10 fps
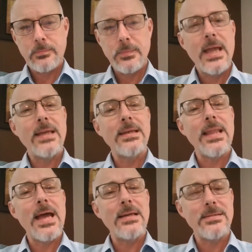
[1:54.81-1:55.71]
And
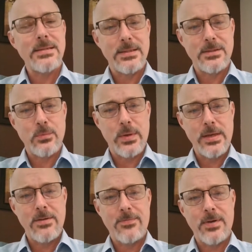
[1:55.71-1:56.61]
last this
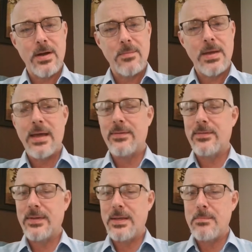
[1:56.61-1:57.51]
week from
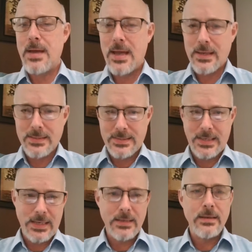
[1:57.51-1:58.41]
SC
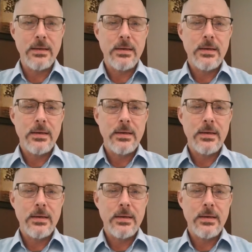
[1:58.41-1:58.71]
Magazine,